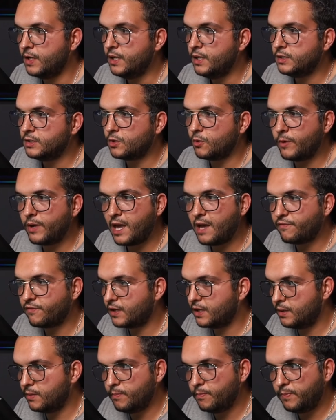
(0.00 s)
So we have
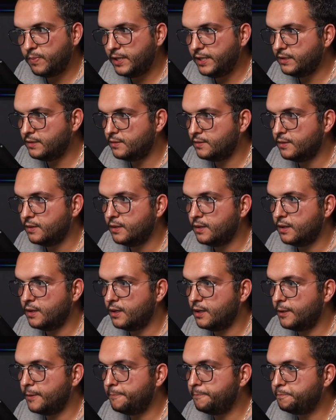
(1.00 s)
complete
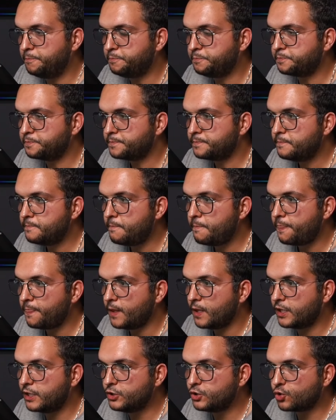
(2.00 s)
um,
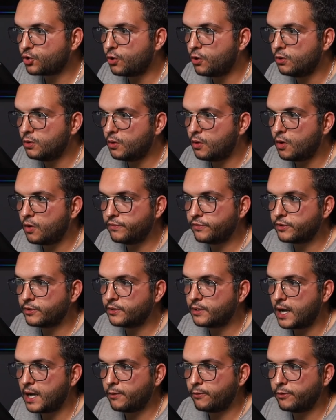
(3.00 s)
control
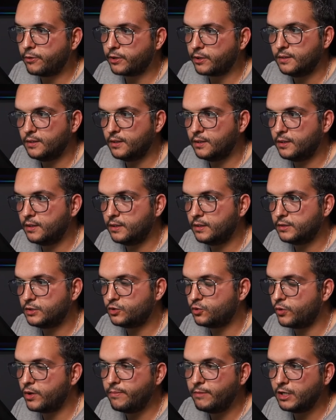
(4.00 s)
over our uh,
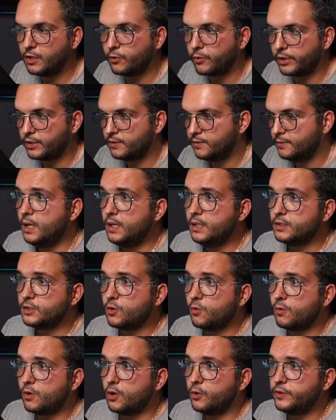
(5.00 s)
streaming grid.
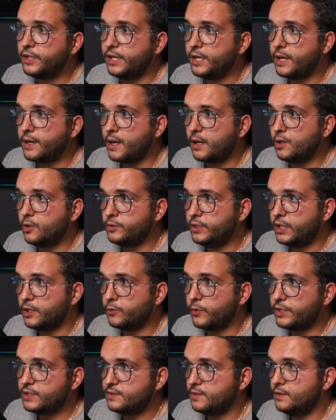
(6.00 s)
So loading and unloading
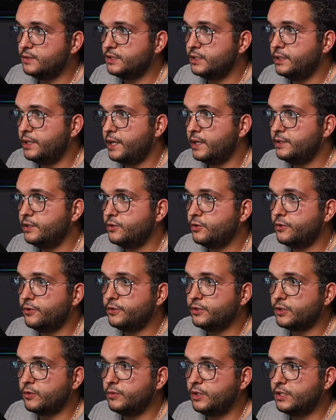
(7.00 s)
grid cells in the editor.
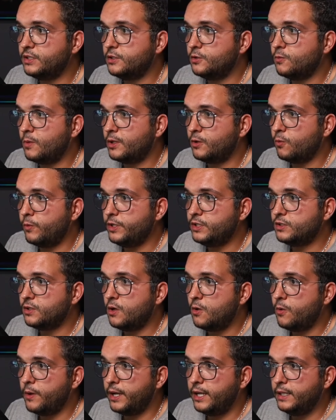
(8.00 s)
So this is what we
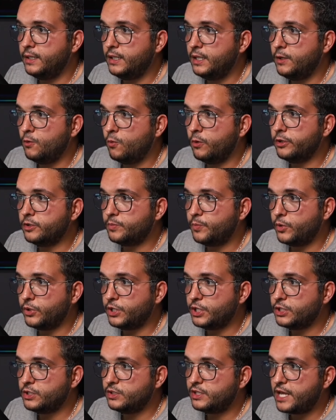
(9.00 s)
saw in the World
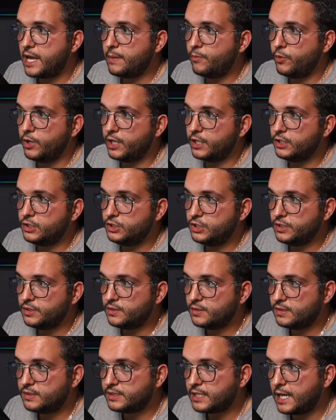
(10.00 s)
Partition tab. We can
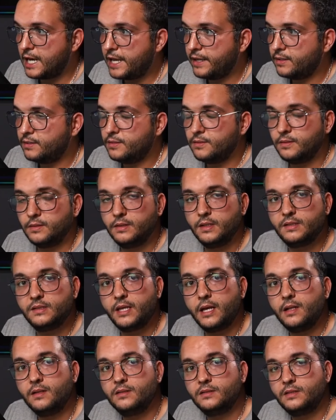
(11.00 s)
just select the
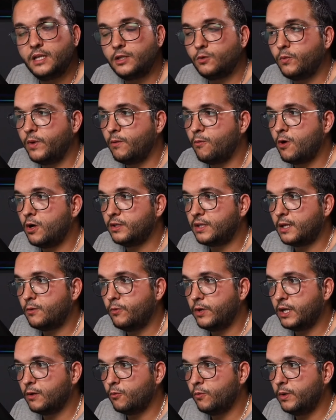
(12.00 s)
cells that we want, and
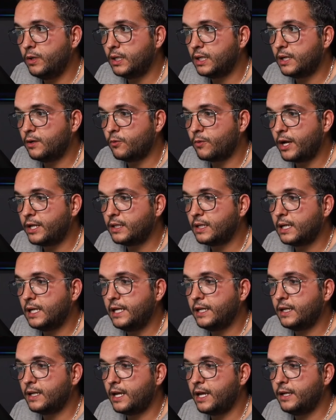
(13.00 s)
we, we can right
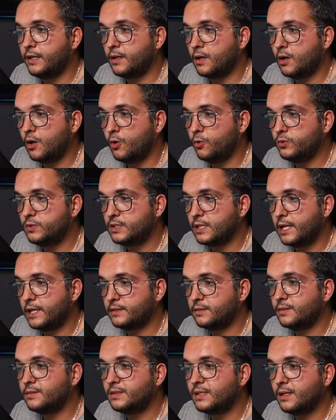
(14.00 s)
click and load
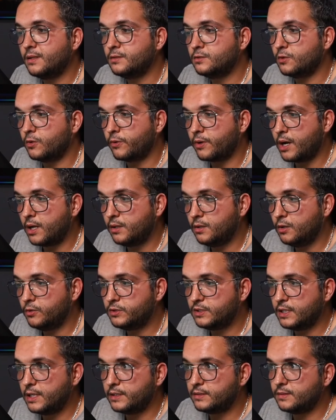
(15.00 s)
selected cells or unload
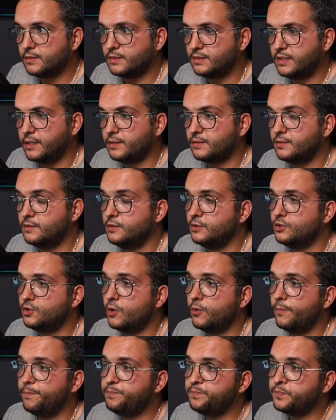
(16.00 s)
selected cells.
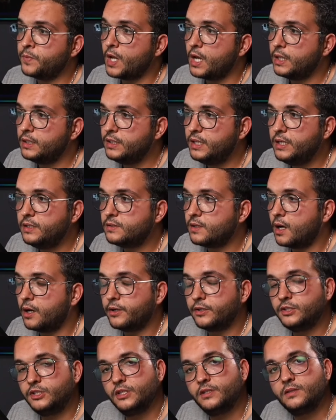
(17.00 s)
So these
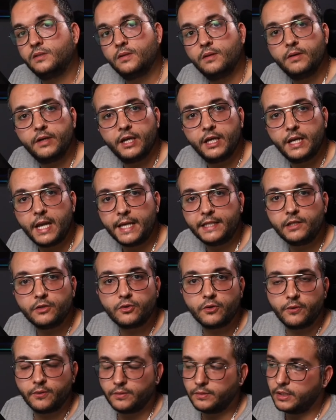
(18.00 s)
are just in
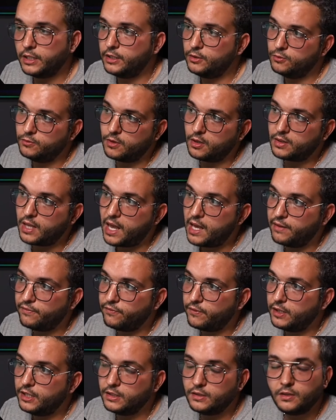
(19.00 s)
editor. They do not have
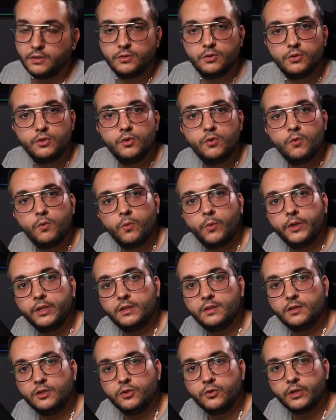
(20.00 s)
anything to do with
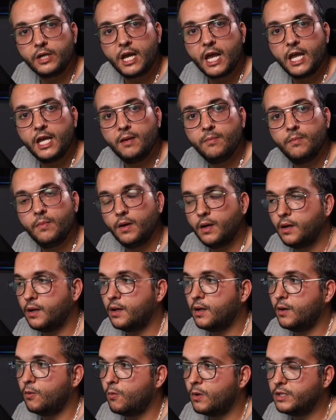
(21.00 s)
your game
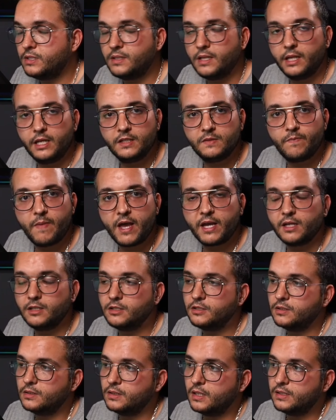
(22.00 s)
uh, once it is
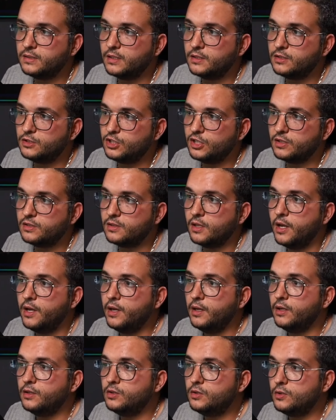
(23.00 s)
packaged. This is just
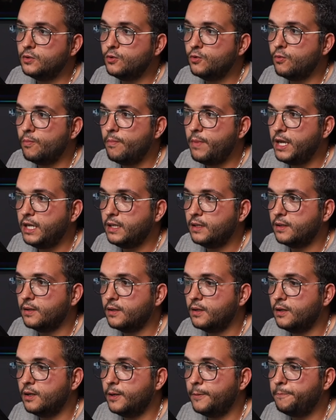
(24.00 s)
to make
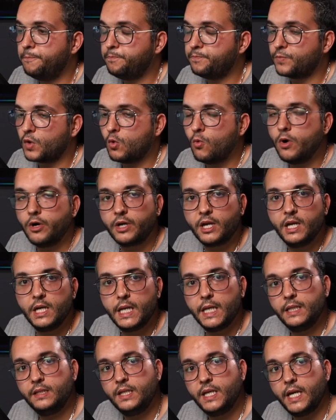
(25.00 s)
um, working
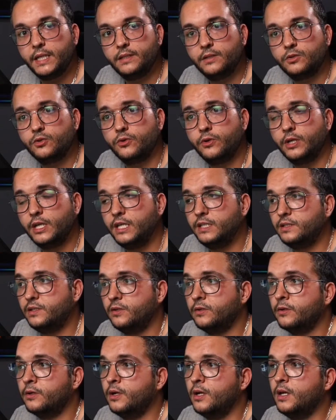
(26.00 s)
in the editor
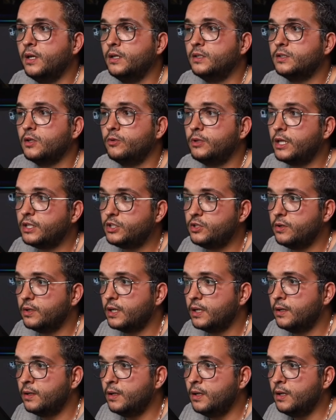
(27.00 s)
easier, so that you can